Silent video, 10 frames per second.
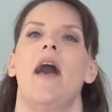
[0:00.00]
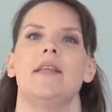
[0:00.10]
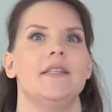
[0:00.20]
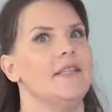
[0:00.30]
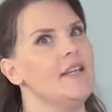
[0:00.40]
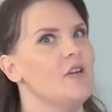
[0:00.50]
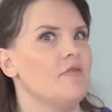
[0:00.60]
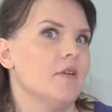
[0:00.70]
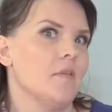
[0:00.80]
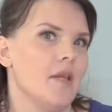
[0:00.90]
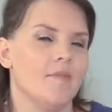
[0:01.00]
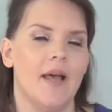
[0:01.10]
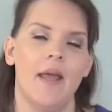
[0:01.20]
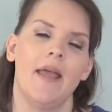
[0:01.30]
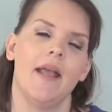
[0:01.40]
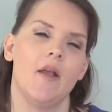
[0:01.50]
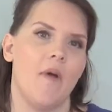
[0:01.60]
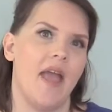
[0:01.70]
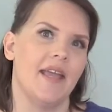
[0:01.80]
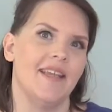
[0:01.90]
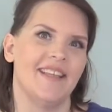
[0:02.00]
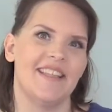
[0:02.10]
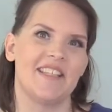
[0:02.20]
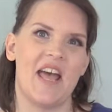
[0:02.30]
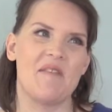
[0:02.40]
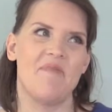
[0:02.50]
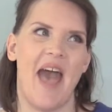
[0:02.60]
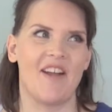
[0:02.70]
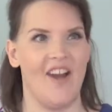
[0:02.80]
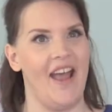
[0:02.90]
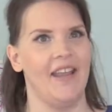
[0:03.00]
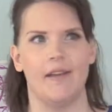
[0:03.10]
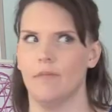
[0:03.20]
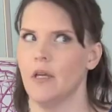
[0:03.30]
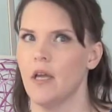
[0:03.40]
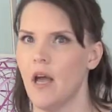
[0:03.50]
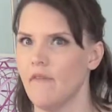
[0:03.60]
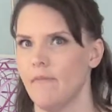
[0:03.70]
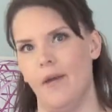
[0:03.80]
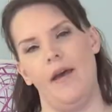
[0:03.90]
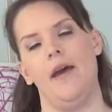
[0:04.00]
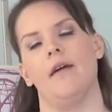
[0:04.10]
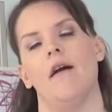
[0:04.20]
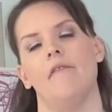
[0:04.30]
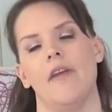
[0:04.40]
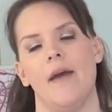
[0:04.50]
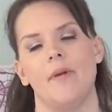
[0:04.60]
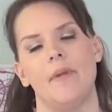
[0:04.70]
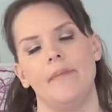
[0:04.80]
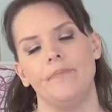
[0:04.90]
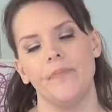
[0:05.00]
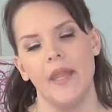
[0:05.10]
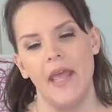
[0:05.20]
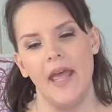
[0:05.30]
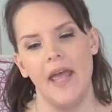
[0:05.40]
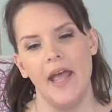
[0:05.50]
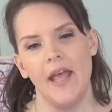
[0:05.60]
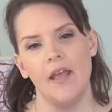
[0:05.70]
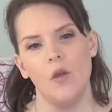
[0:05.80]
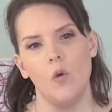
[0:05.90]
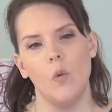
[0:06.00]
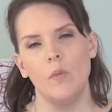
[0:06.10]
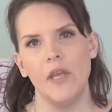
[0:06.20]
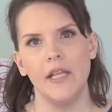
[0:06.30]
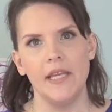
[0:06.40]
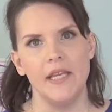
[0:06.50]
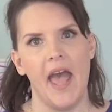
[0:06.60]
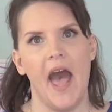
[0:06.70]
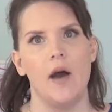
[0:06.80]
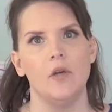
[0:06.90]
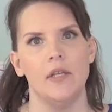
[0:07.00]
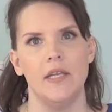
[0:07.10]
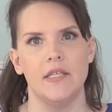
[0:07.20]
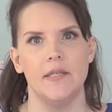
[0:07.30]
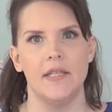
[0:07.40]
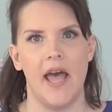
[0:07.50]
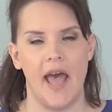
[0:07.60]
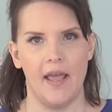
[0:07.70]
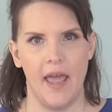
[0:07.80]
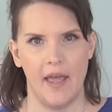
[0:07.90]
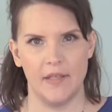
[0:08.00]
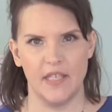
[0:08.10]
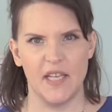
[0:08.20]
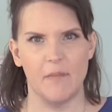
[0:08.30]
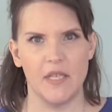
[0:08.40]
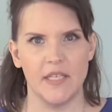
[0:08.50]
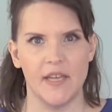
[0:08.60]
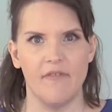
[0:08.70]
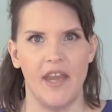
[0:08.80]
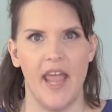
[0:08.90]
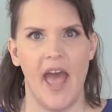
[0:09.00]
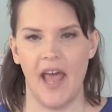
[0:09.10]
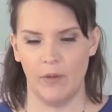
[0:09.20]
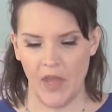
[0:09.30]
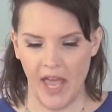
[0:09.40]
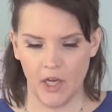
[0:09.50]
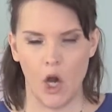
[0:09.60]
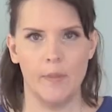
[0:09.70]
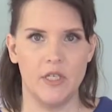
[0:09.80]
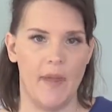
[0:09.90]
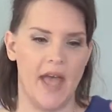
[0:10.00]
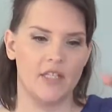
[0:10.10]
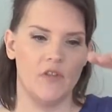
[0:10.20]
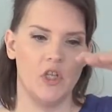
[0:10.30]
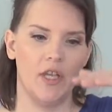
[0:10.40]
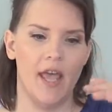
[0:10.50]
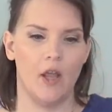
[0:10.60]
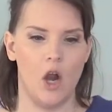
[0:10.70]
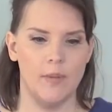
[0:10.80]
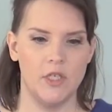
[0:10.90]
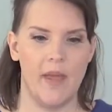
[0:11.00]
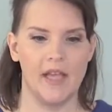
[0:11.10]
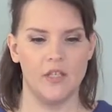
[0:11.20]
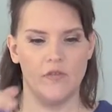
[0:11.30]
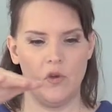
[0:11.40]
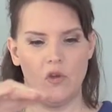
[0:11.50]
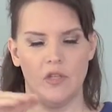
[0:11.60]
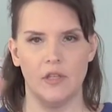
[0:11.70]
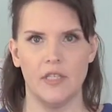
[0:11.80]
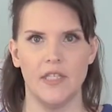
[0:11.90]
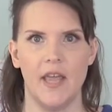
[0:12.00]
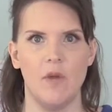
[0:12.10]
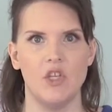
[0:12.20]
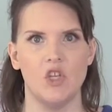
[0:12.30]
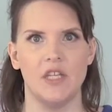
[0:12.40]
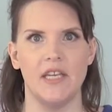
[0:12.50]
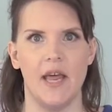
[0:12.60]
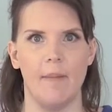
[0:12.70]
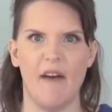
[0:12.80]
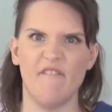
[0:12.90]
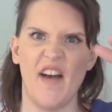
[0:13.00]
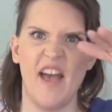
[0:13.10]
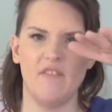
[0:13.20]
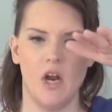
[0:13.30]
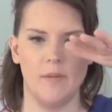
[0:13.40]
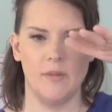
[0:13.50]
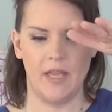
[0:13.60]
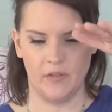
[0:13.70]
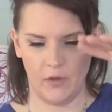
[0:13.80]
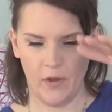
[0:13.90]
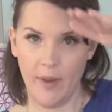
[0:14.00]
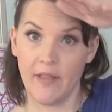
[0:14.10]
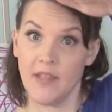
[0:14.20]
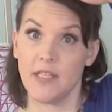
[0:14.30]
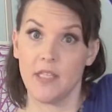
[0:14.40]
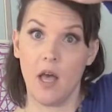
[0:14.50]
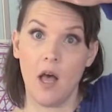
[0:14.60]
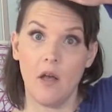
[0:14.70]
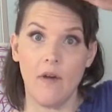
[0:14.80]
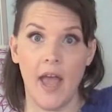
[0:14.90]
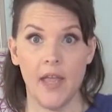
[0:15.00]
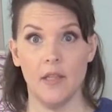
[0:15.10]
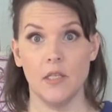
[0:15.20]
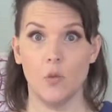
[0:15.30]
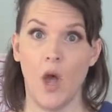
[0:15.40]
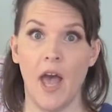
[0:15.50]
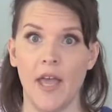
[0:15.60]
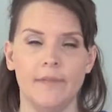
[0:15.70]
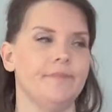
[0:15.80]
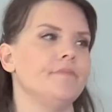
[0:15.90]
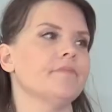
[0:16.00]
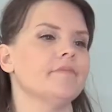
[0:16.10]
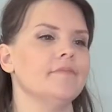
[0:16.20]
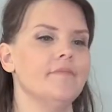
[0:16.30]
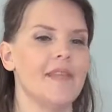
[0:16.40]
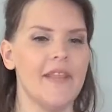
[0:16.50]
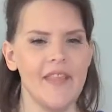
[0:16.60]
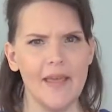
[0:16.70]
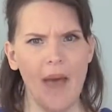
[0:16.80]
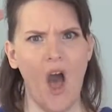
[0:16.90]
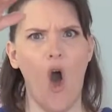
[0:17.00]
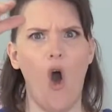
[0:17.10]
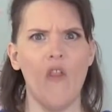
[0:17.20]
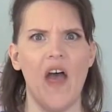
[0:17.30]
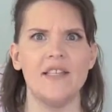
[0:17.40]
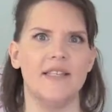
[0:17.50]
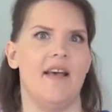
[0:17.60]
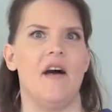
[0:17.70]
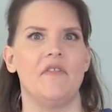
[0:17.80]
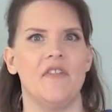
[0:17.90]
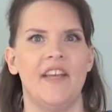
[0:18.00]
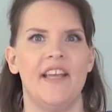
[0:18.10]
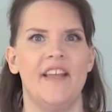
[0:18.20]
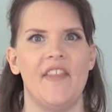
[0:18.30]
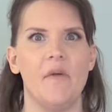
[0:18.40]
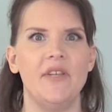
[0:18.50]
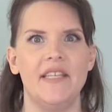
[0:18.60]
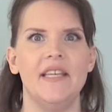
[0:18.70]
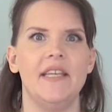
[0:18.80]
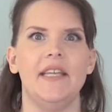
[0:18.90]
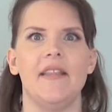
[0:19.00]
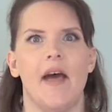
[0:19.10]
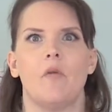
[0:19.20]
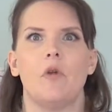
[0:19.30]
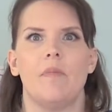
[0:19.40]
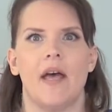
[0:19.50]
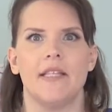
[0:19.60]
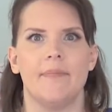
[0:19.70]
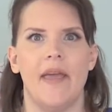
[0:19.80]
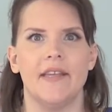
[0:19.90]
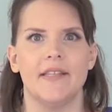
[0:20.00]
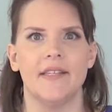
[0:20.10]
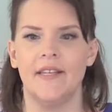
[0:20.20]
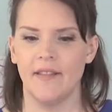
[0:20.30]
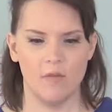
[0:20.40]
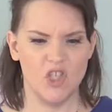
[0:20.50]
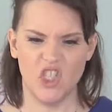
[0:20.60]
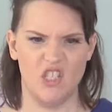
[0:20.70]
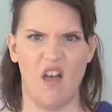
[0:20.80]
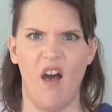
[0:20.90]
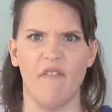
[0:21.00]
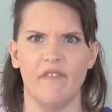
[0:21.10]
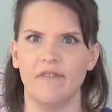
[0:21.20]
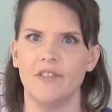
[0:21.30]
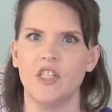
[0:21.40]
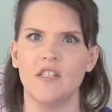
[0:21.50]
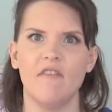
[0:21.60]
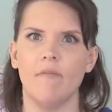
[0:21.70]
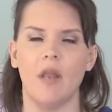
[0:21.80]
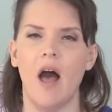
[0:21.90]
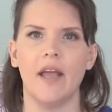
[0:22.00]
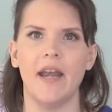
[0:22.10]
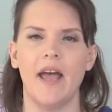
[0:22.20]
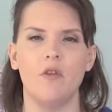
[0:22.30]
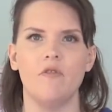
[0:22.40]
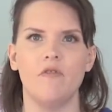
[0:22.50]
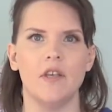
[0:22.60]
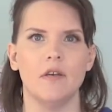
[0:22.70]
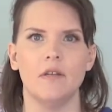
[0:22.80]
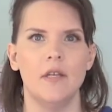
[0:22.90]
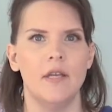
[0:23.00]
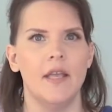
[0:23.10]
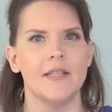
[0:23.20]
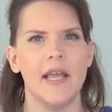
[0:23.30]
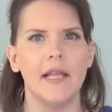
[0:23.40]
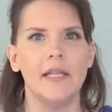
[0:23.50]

as he's in here filming. But anyway, he's kind of pack ratty. I'm looking off camera, but when we cleaned out some of the stuff that he had, we had garbage bags. If you look at garbage bags full, let's say we cleaned out about 5 garbage bags full. They're about this tall, right, and this wide. Think about all that stuff that we didn't need in that room, that space. That was just stuff blocking how you feel. It's like